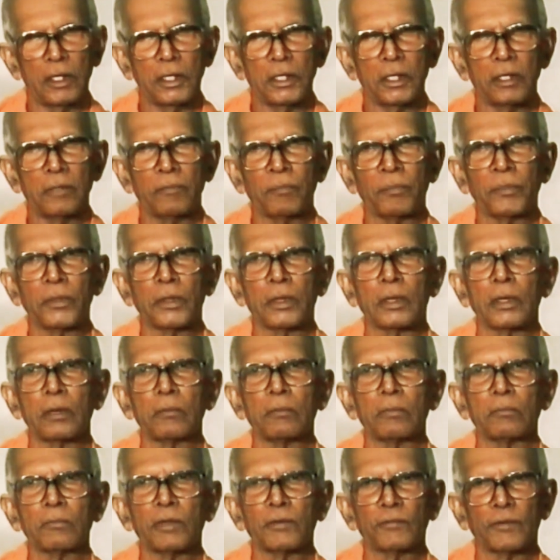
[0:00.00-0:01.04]
early,
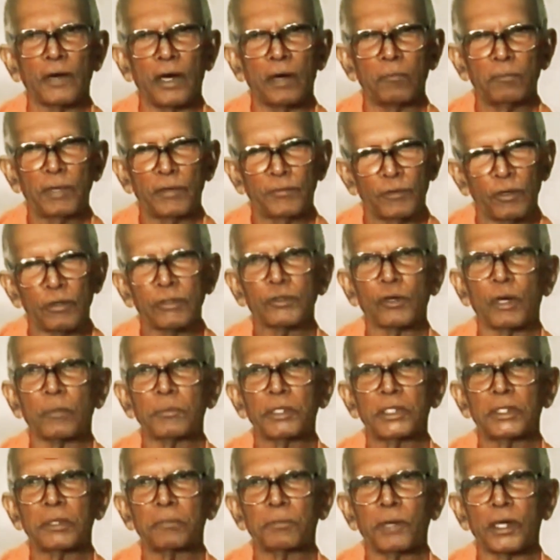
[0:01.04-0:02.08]
before
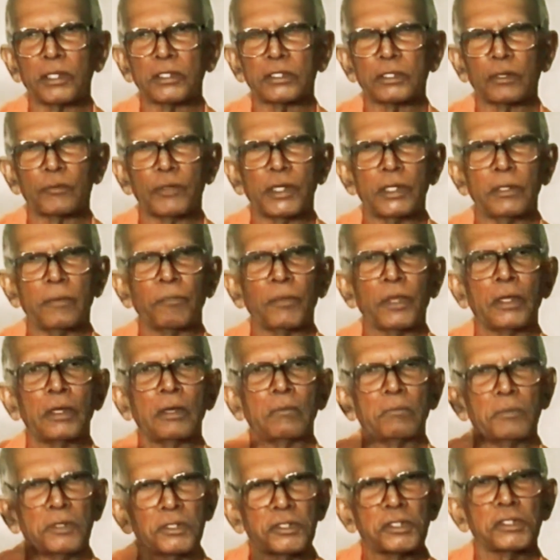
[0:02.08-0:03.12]
Swamiji passed away.
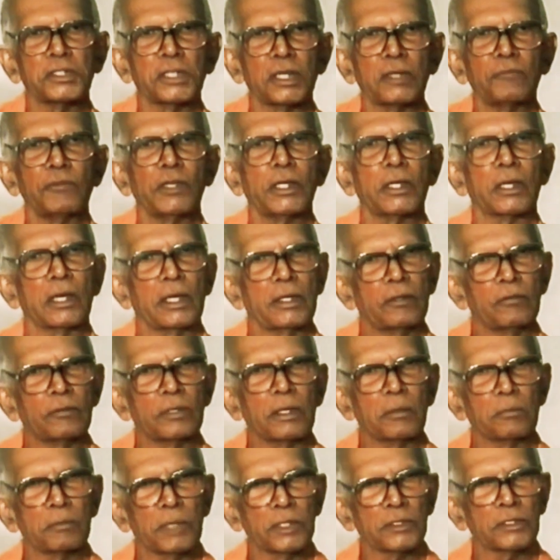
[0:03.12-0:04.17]
Mrs. Sevier
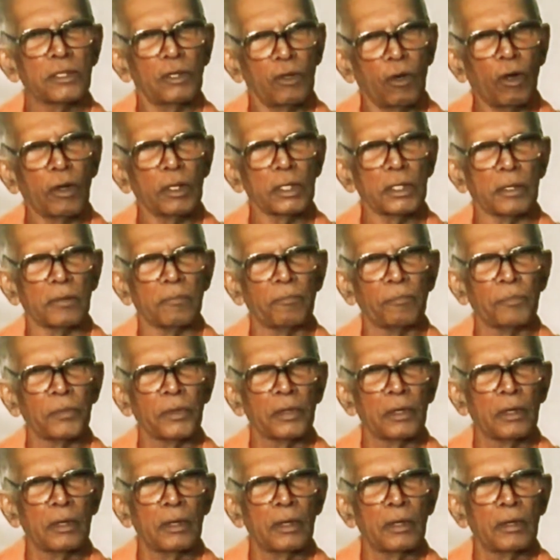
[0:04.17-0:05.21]
lived much longer.
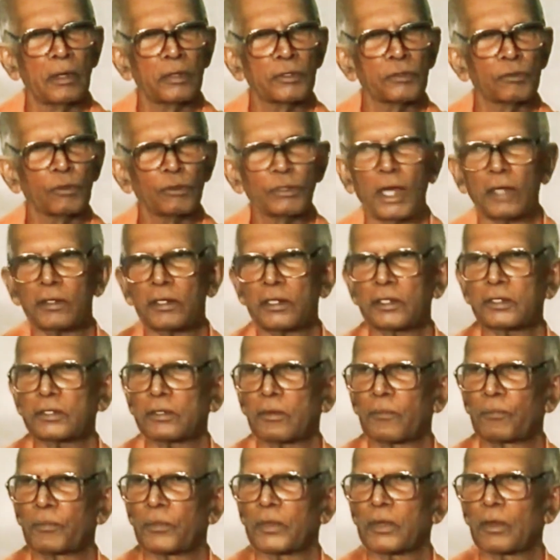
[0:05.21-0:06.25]
So that
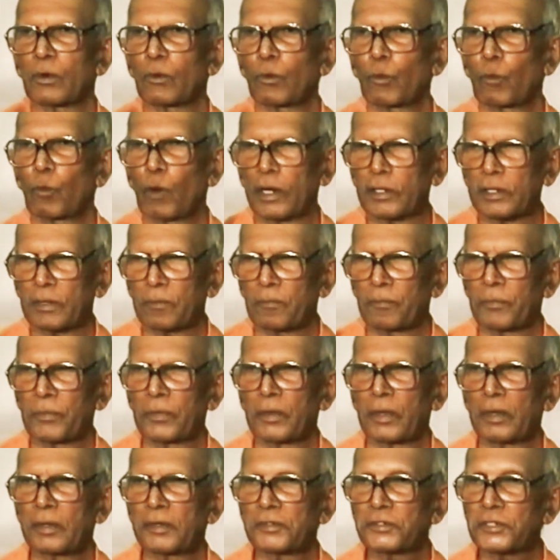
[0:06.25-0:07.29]
is one.
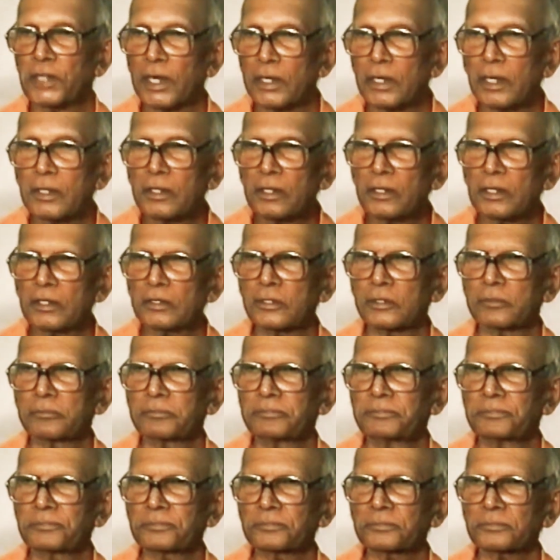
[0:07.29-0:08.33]
Second
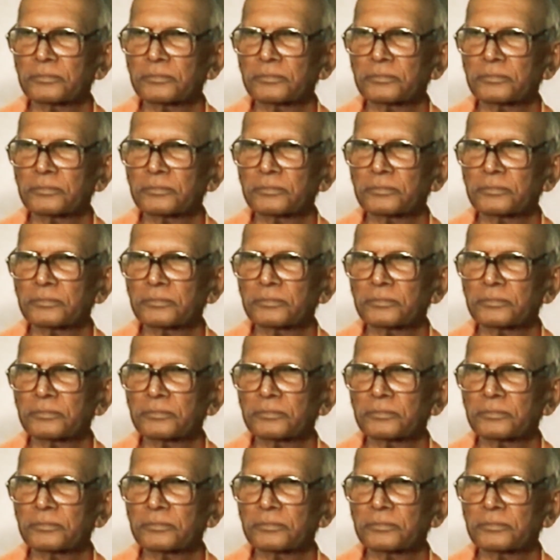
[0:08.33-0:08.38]
is